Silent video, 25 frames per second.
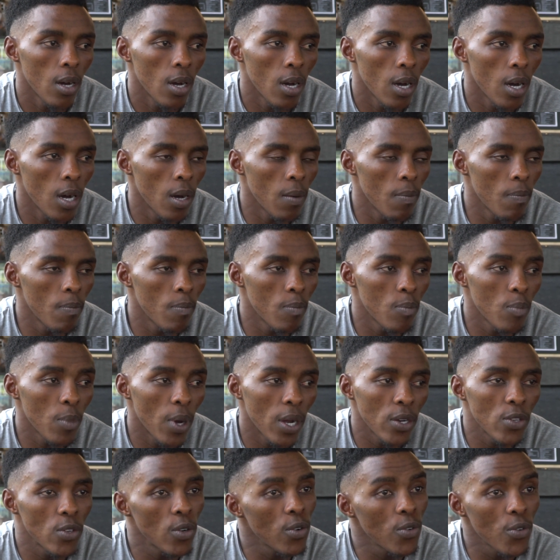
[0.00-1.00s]

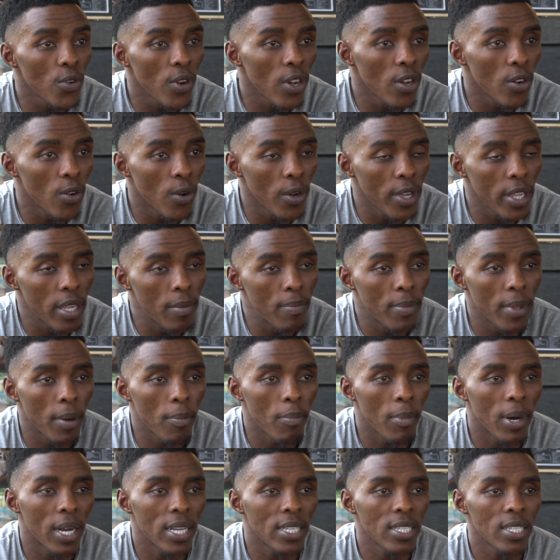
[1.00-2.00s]
I don't really know him that
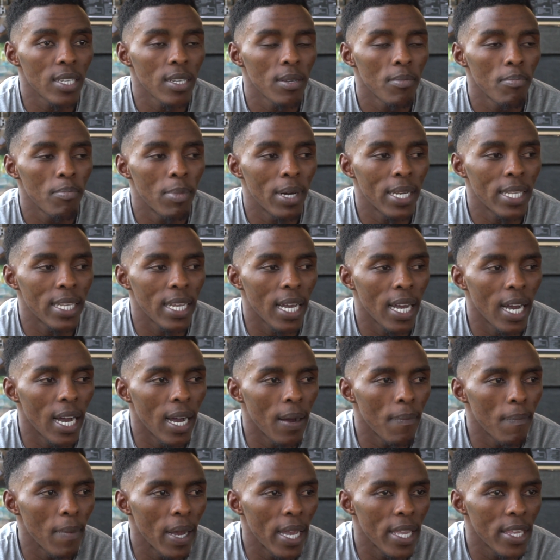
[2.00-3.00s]
much, but
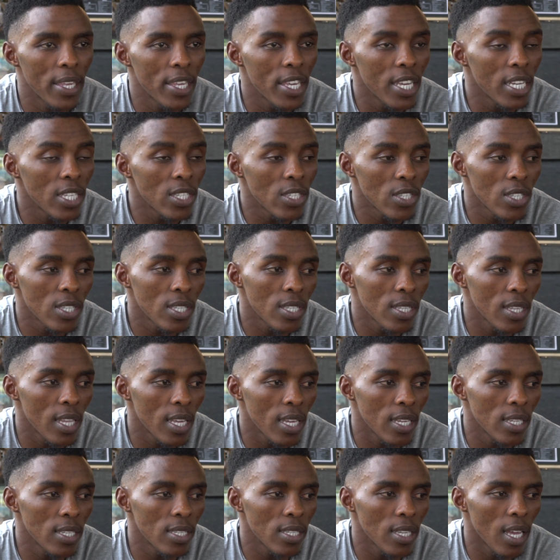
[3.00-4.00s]
yes,
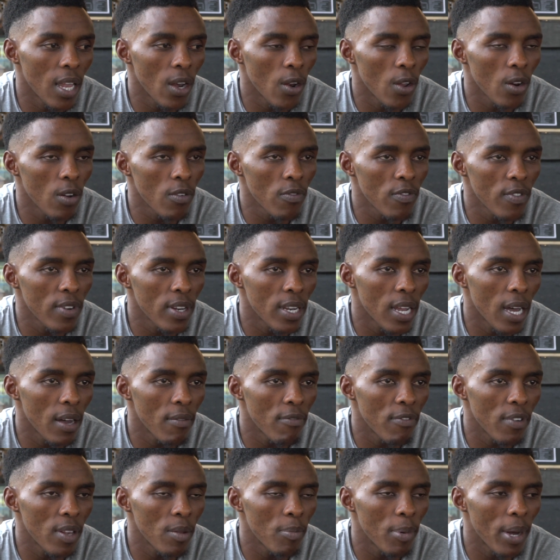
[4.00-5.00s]
there's a lot
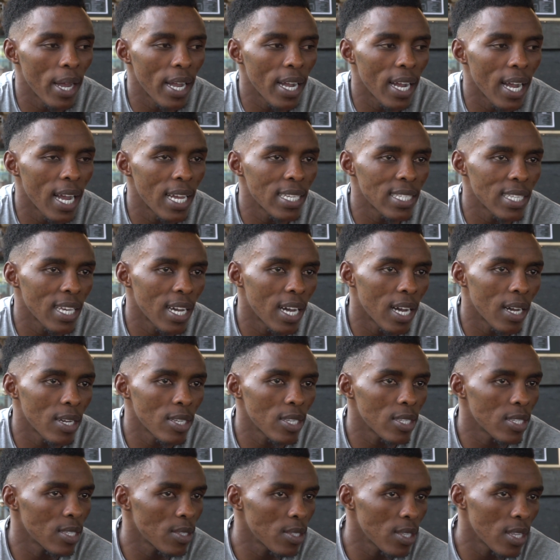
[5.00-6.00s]
of Philippine guys are
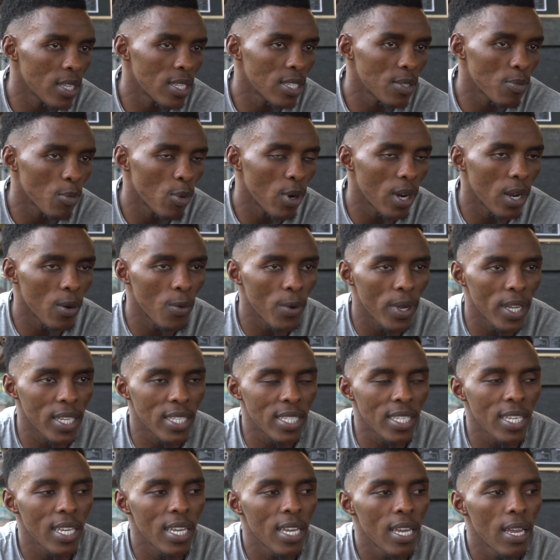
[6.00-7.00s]
in the smaller
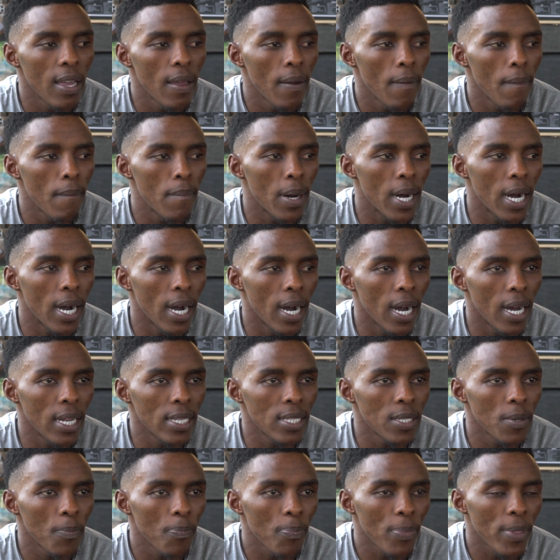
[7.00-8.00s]
weight,
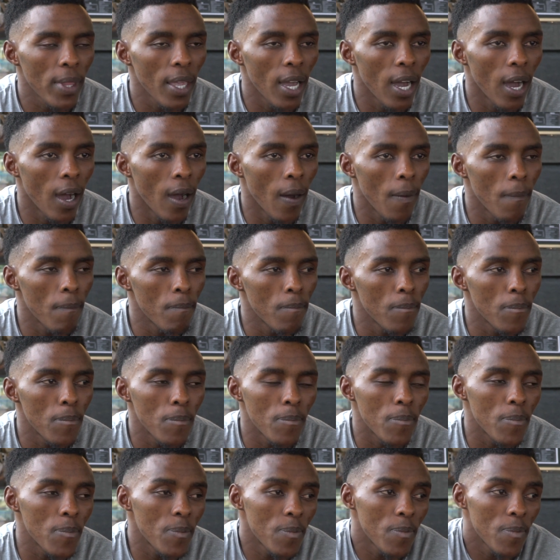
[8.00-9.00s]
but
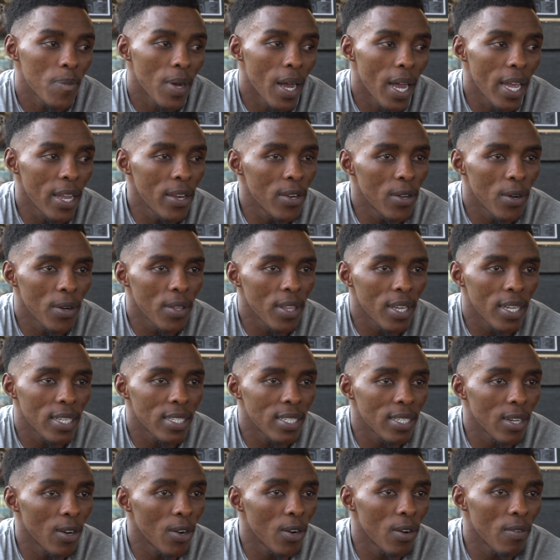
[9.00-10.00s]
I know
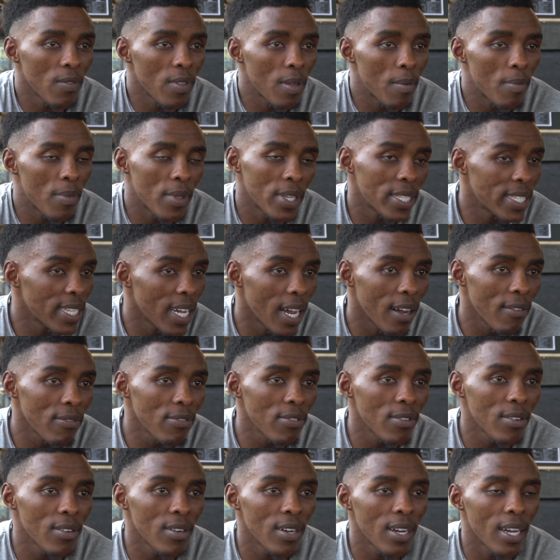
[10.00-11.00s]
that all of them they're tough,
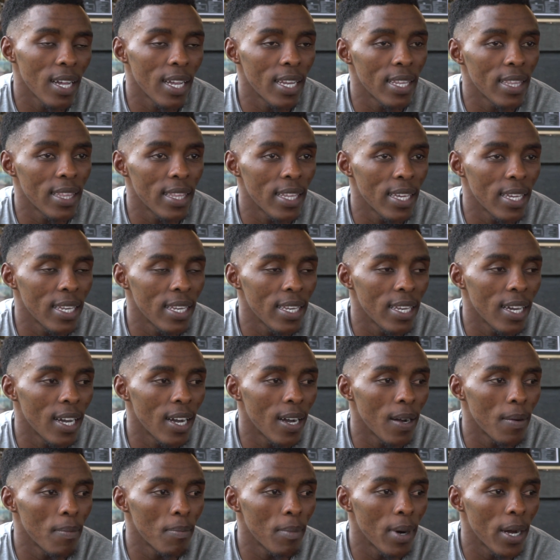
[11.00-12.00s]
and then
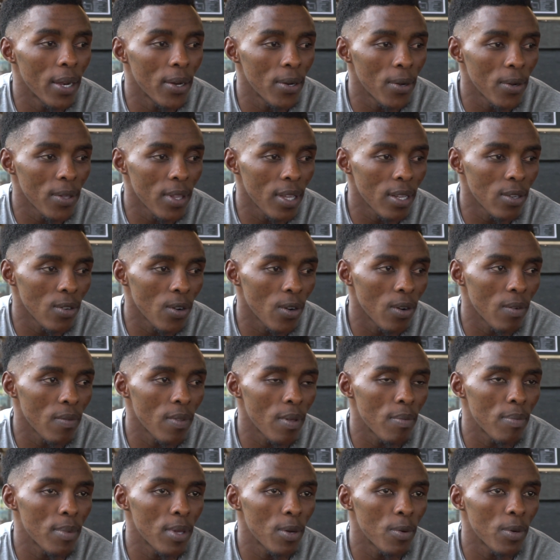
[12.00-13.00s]
I know that all of
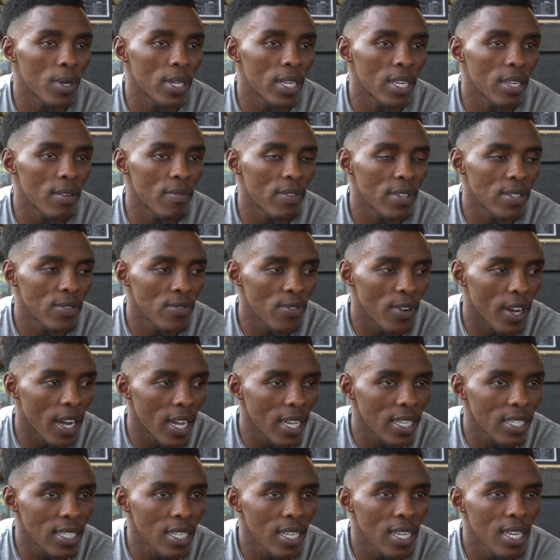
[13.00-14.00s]
them they will give us
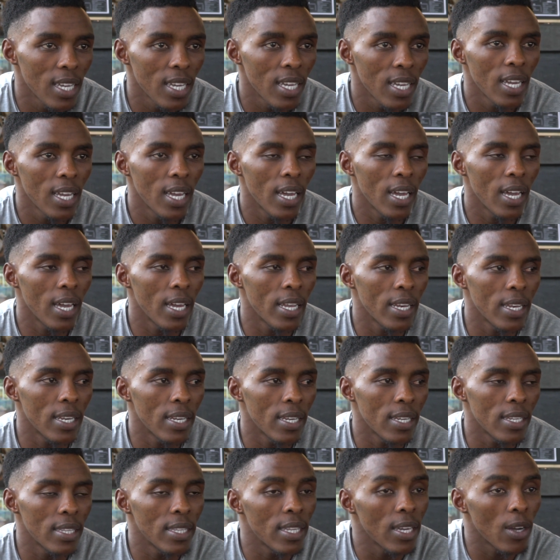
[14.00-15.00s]
fights,
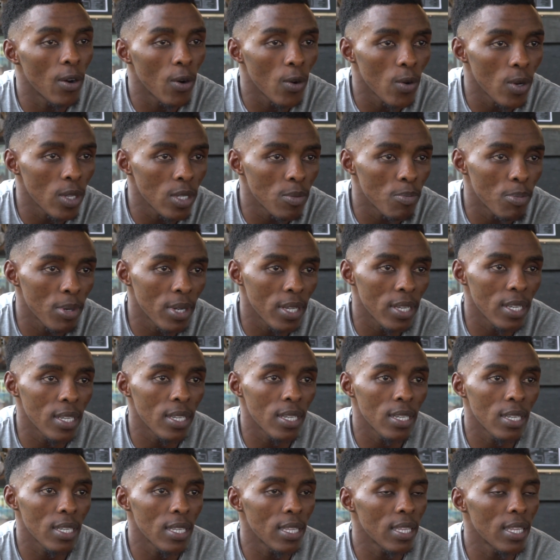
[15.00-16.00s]
and they always
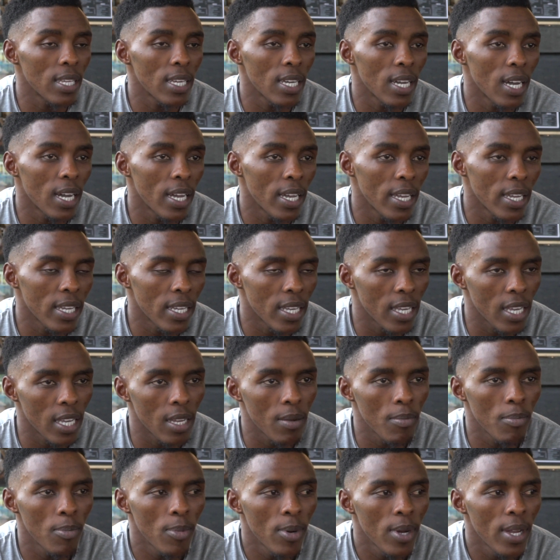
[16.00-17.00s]
bring their A
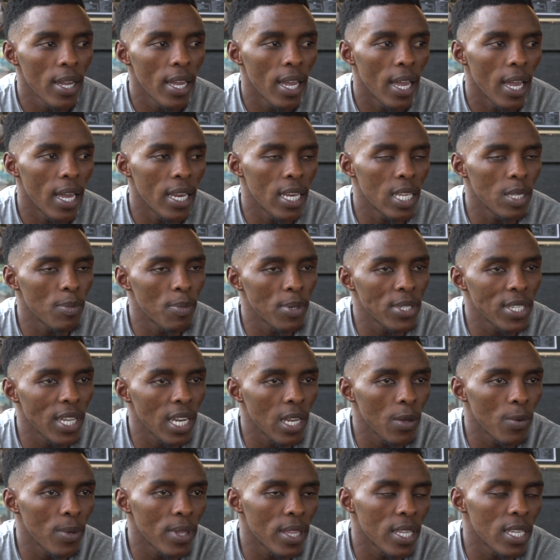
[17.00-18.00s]
game, and
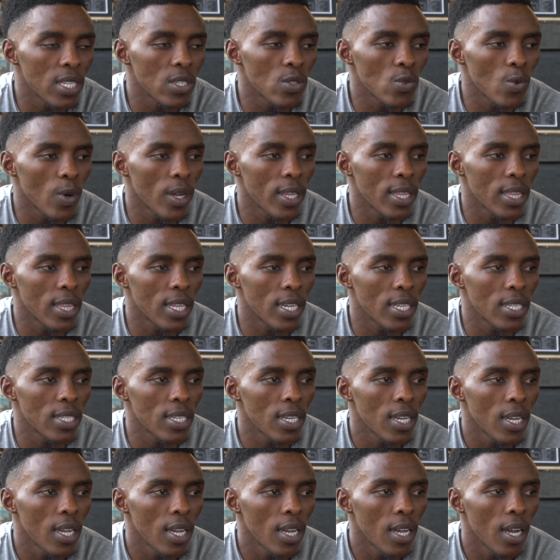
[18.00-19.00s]
especially with this one that
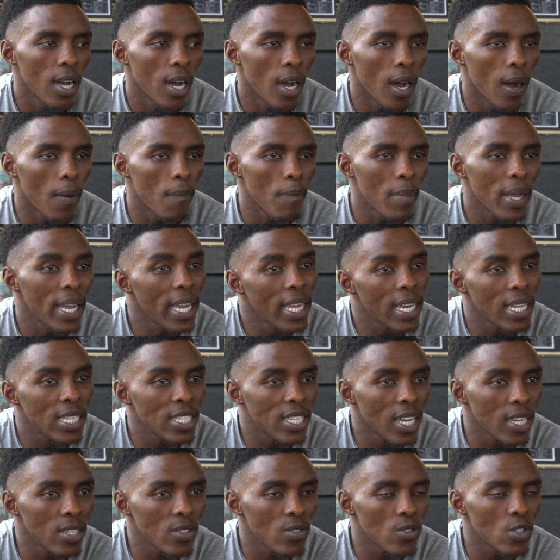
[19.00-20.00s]
had a
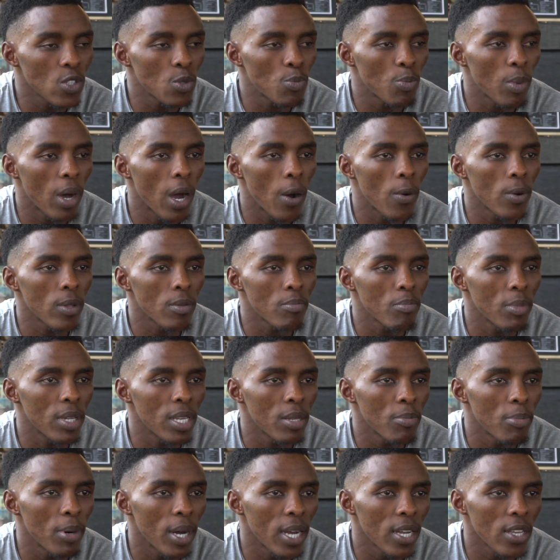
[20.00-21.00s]
chance to spar with
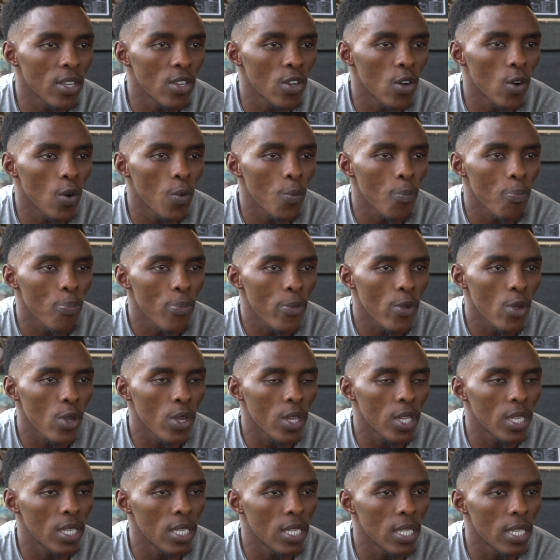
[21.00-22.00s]
Manny Pacquiao
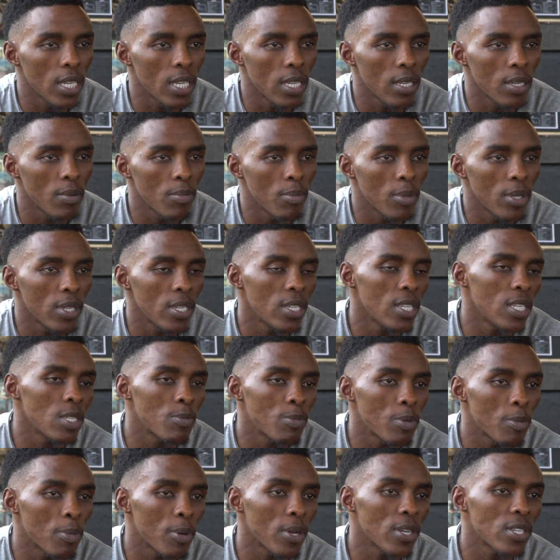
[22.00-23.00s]
in his
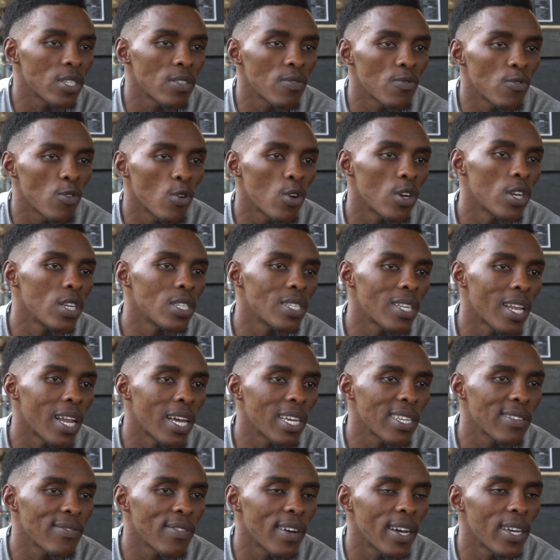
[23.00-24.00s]
preparation for his
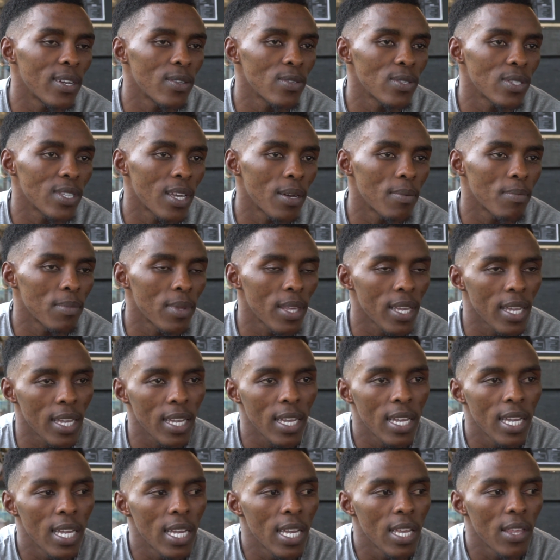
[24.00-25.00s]
last fight or something.
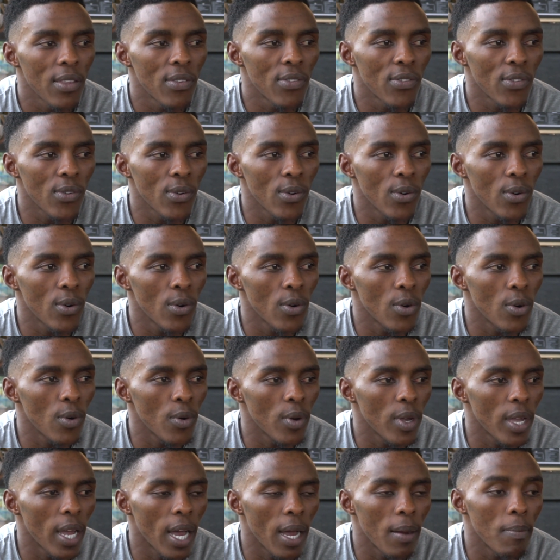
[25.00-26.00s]

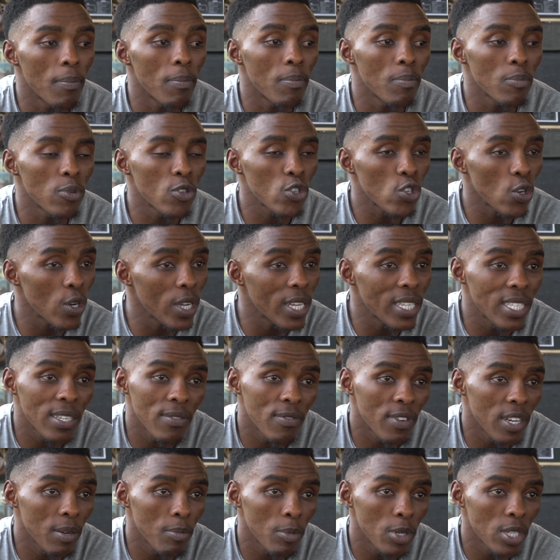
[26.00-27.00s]
So I'm sure he's a
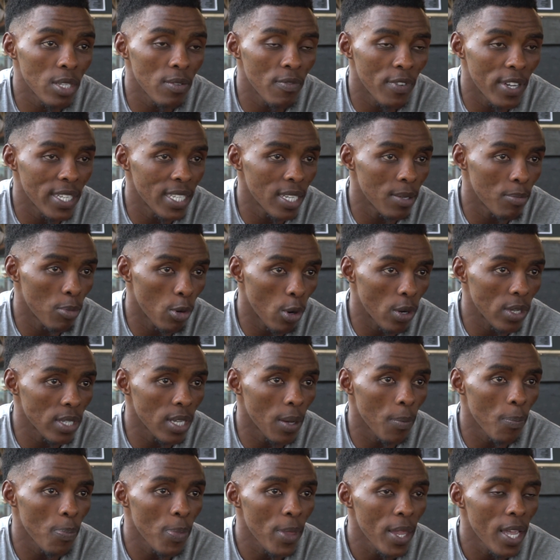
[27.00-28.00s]
very motivated boxer.